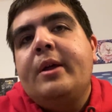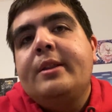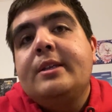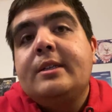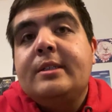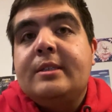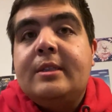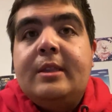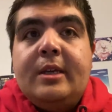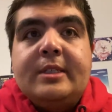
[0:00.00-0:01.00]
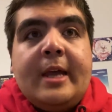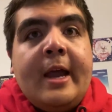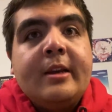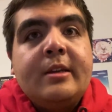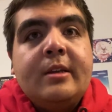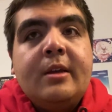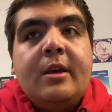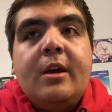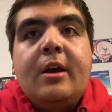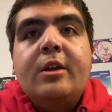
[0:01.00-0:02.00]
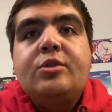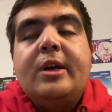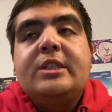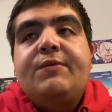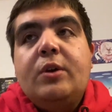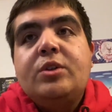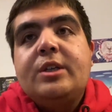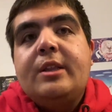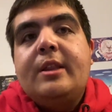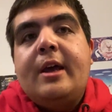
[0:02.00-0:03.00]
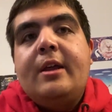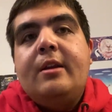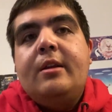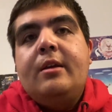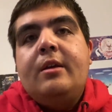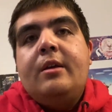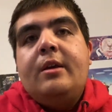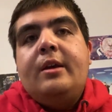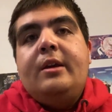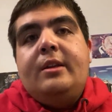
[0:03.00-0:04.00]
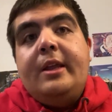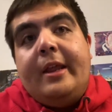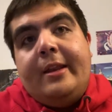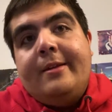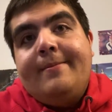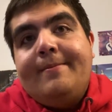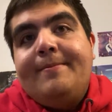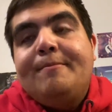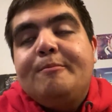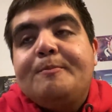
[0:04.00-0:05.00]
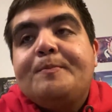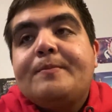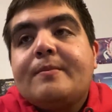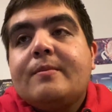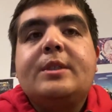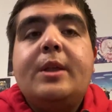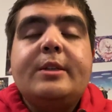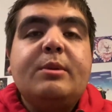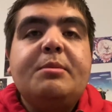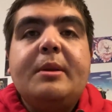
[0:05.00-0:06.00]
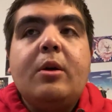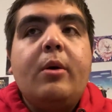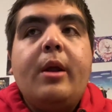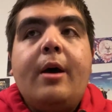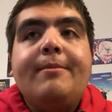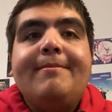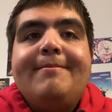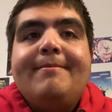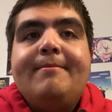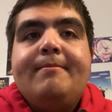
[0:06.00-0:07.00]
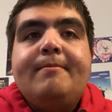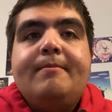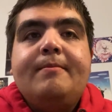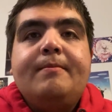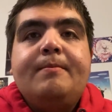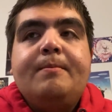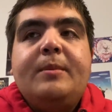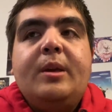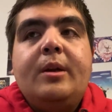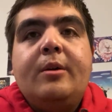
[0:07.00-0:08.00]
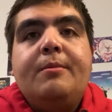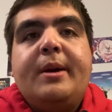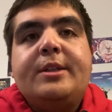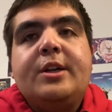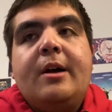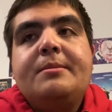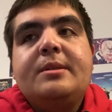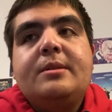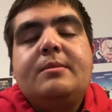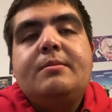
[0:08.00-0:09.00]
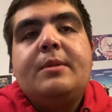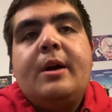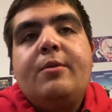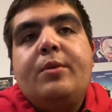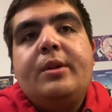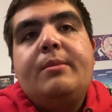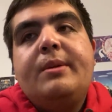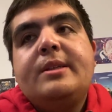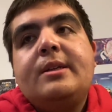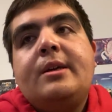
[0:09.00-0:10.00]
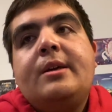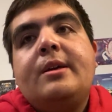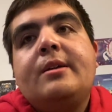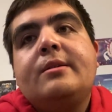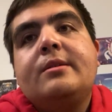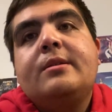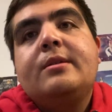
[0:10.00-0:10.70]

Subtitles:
and this is the exact transfusion that he needed. So that's what's been going on. My job's gotten really busy, and